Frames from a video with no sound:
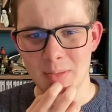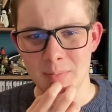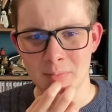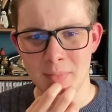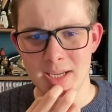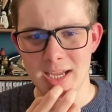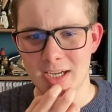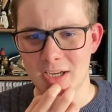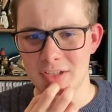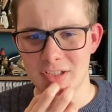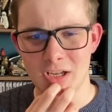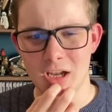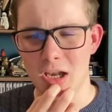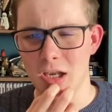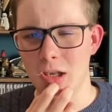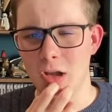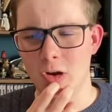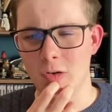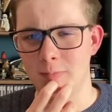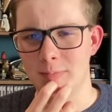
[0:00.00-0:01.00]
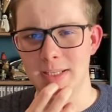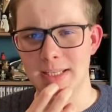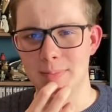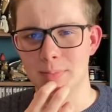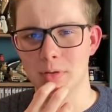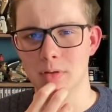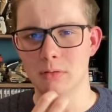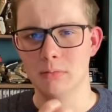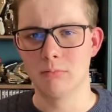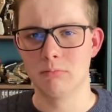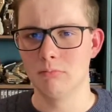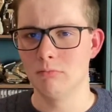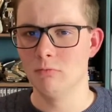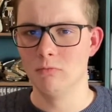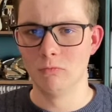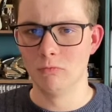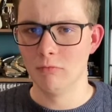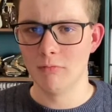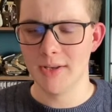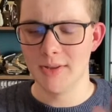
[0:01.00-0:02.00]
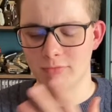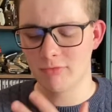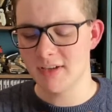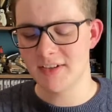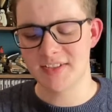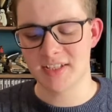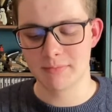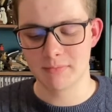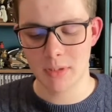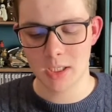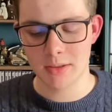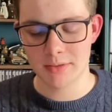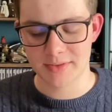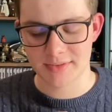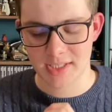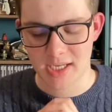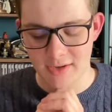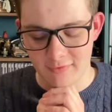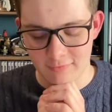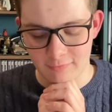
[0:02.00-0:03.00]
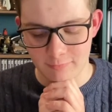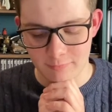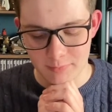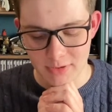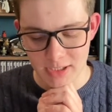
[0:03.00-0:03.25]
but yeah because a lot of people in recent months have